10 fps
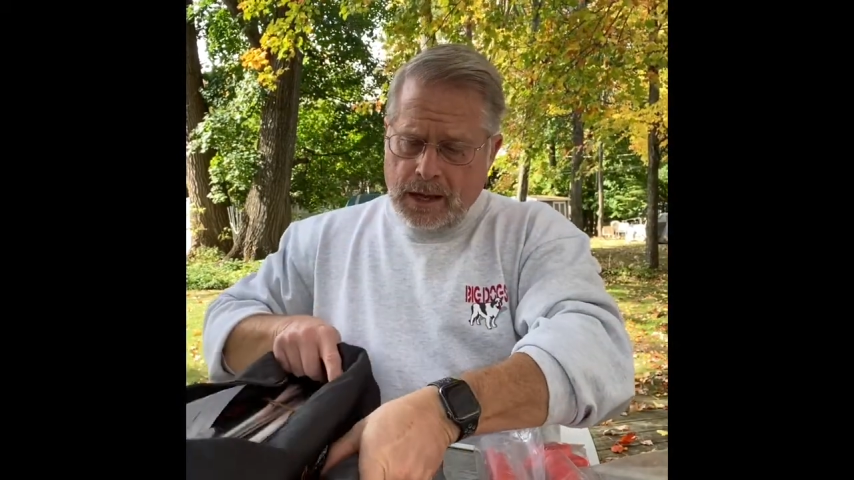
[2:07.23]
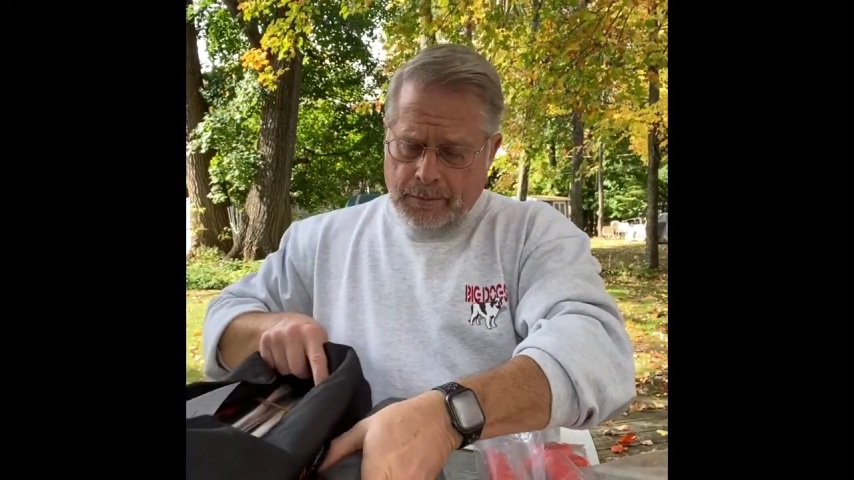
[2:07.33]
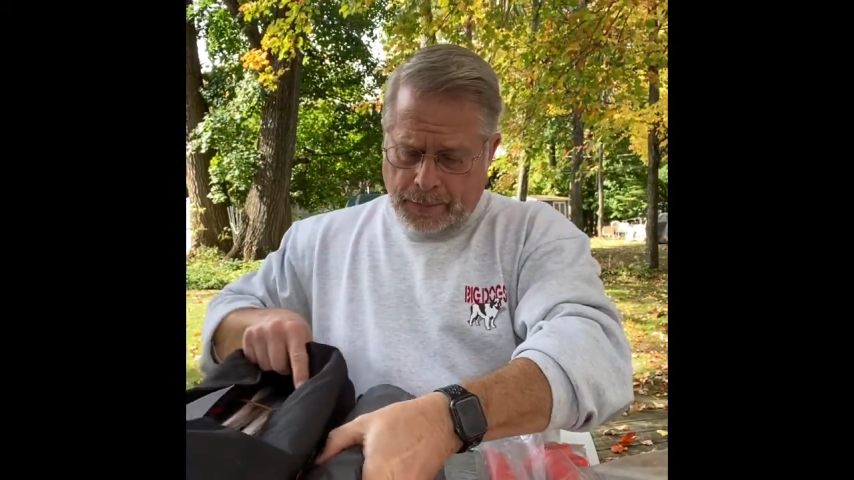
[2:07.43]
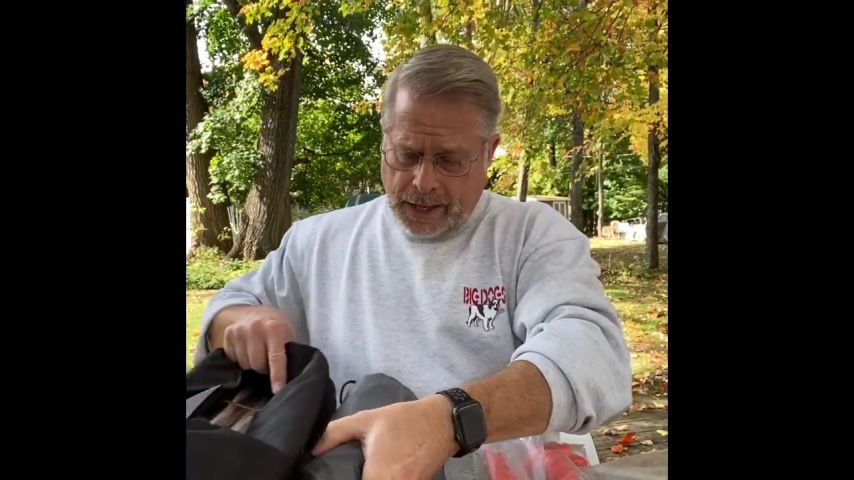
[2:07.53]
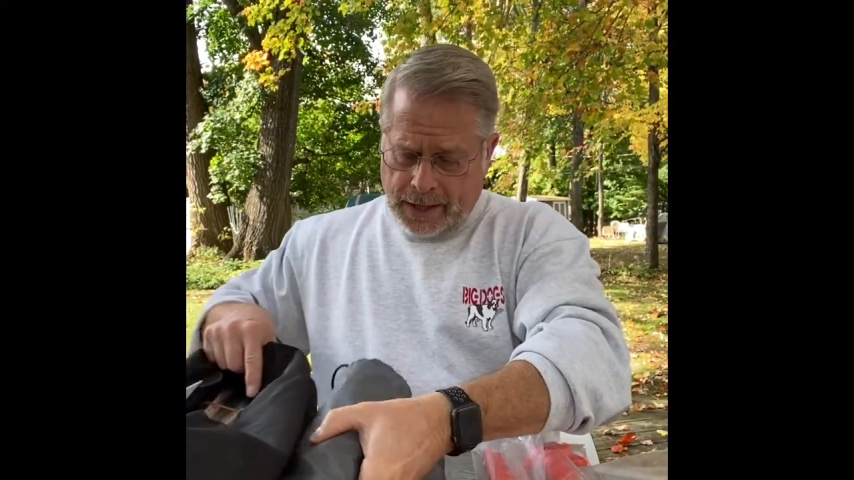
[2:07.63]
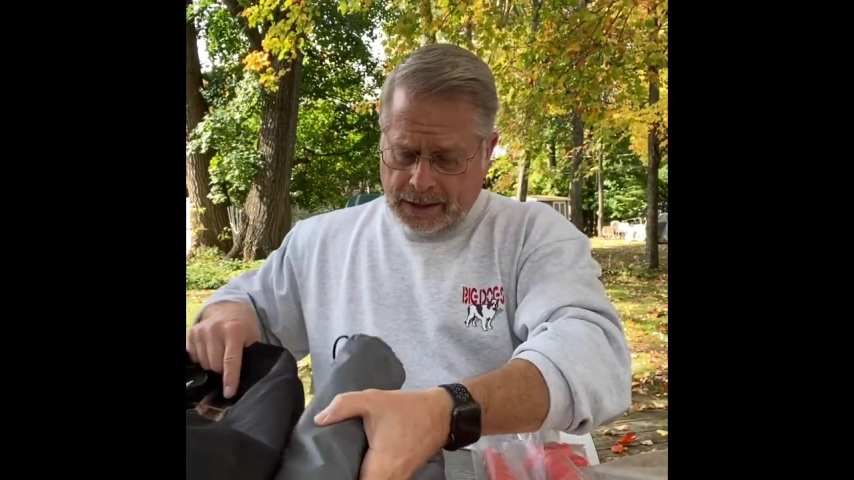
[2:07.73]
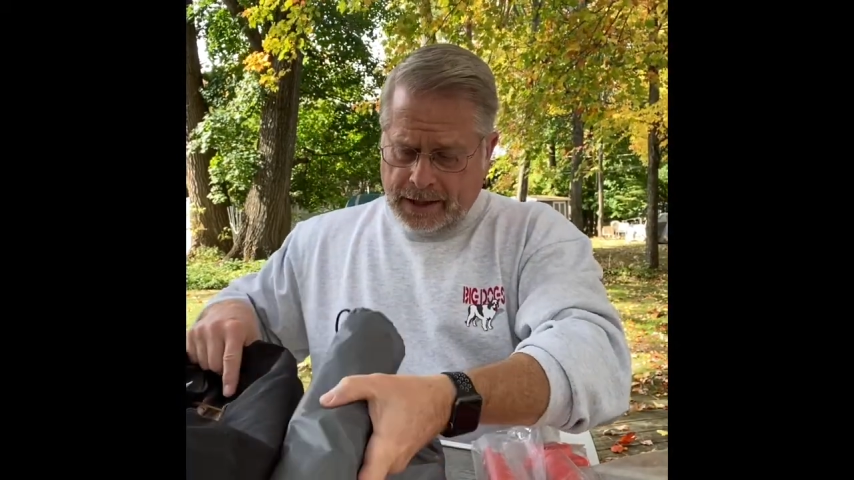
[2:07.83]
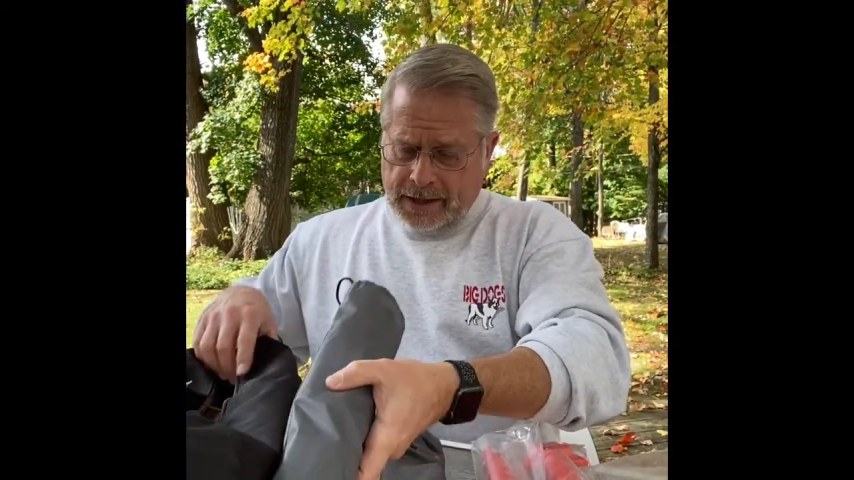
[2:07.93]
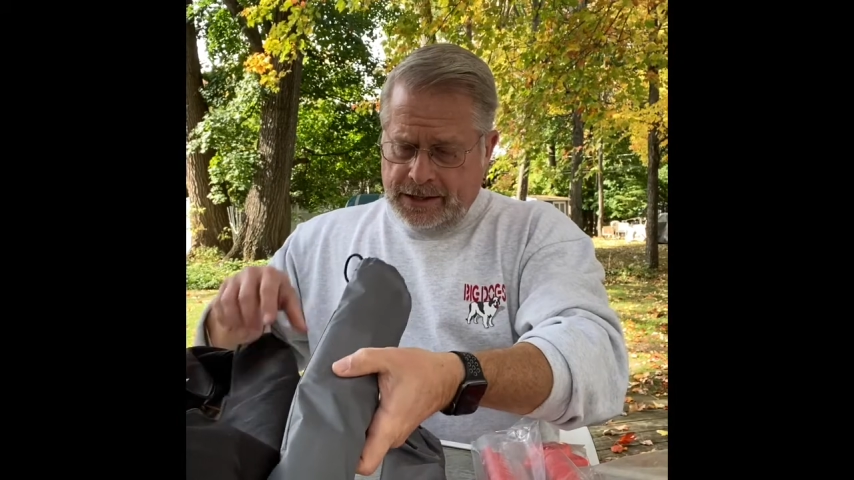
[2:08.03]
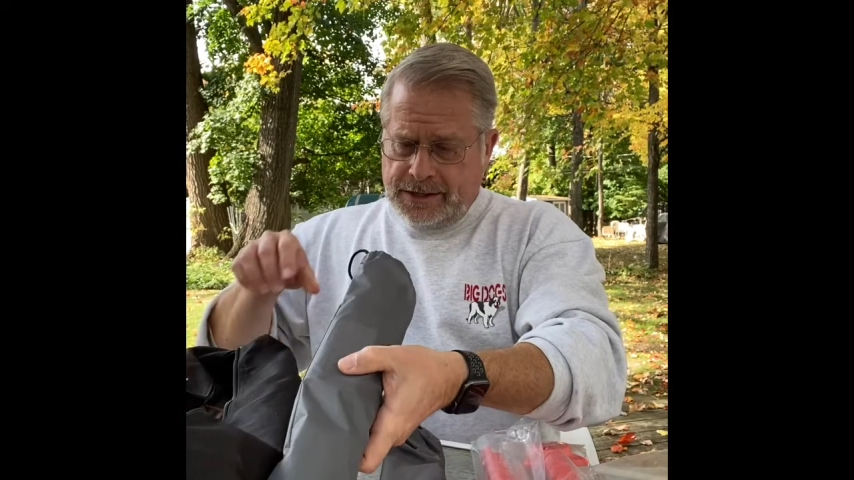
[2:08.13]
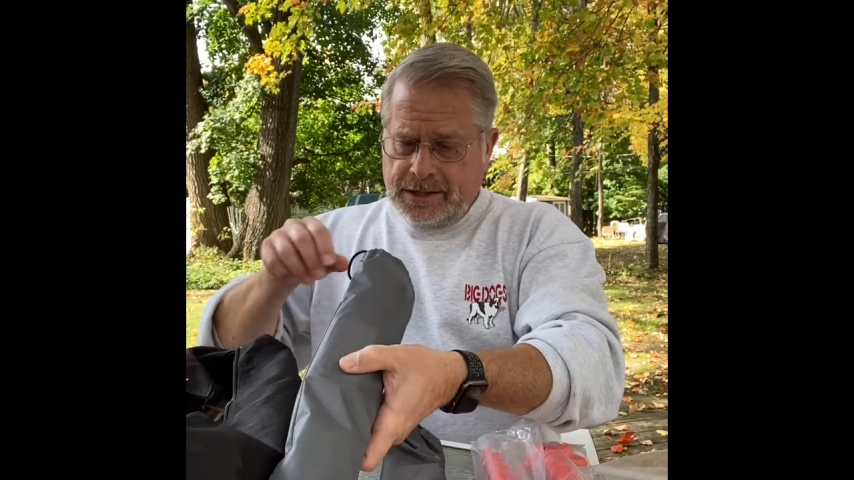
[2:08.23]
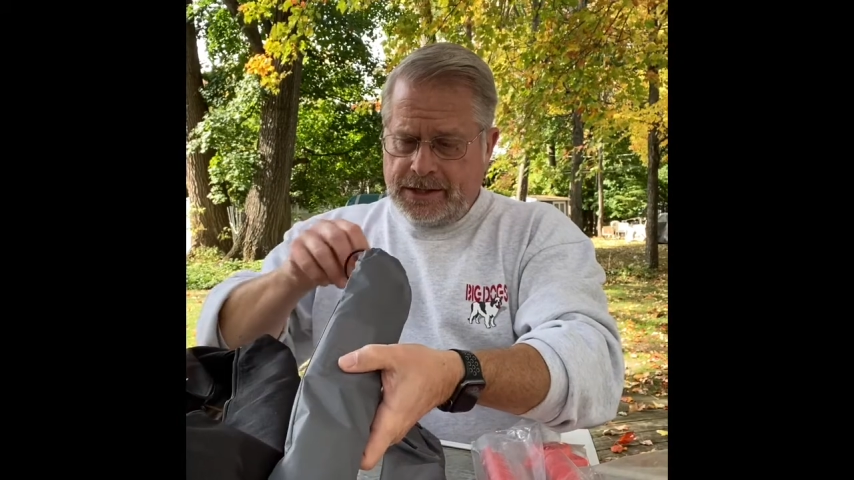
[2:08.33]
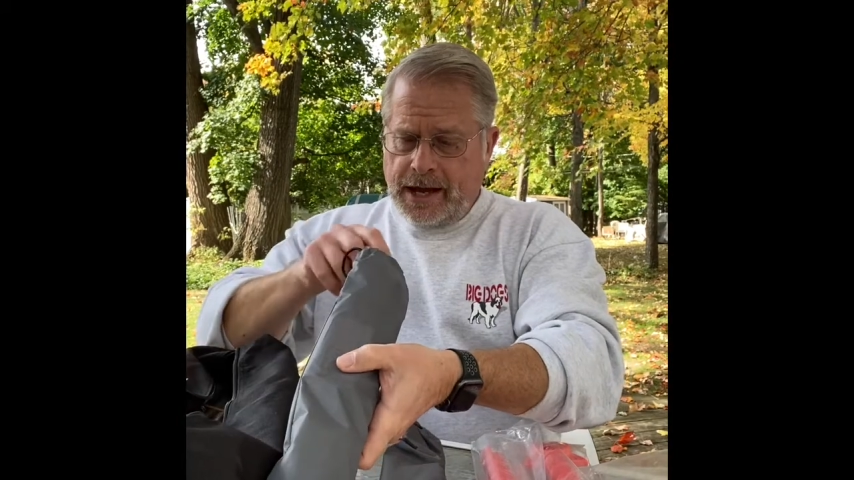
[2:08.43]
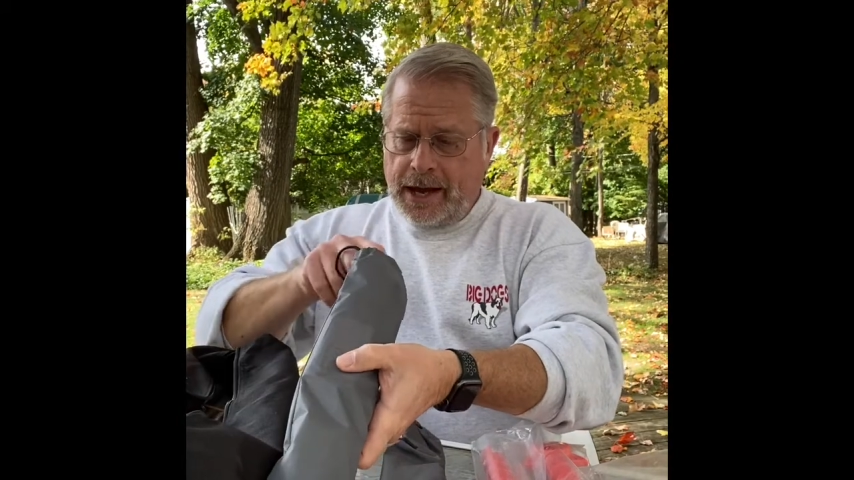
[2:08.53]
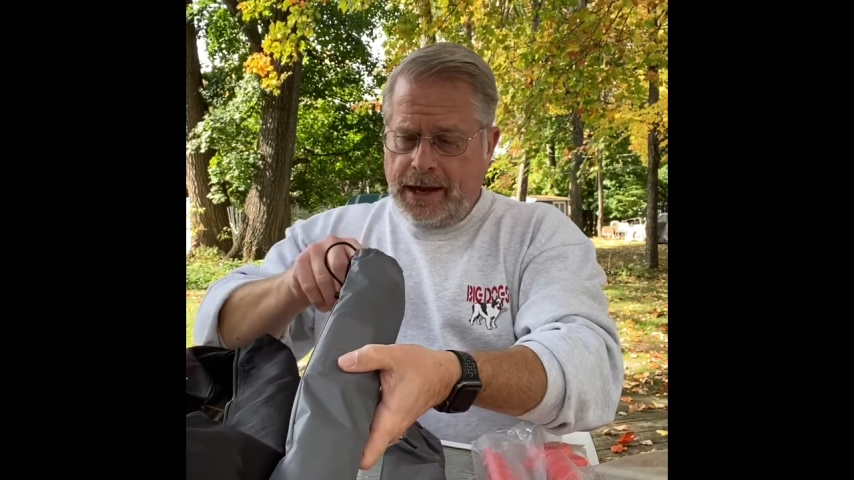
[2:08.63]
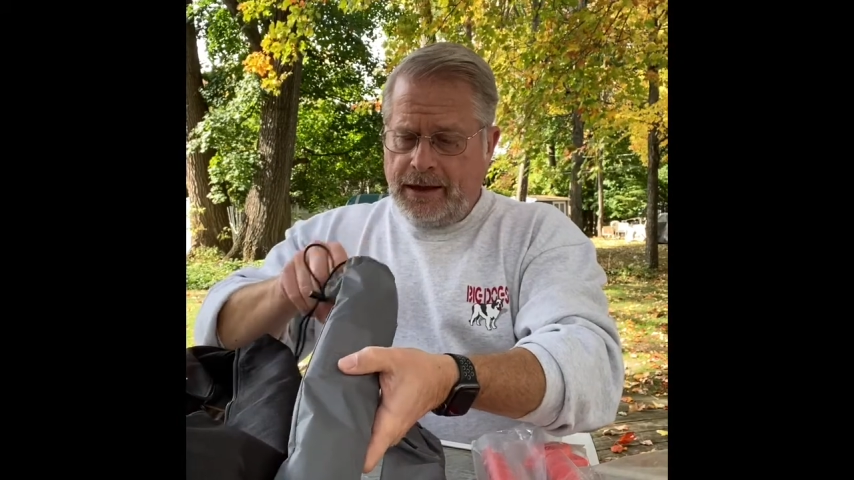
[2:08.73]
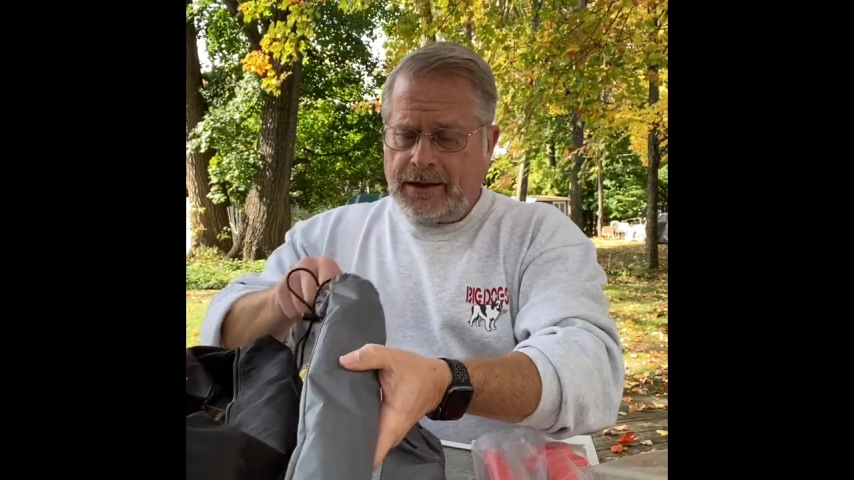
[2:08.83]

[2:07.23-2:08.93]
But since I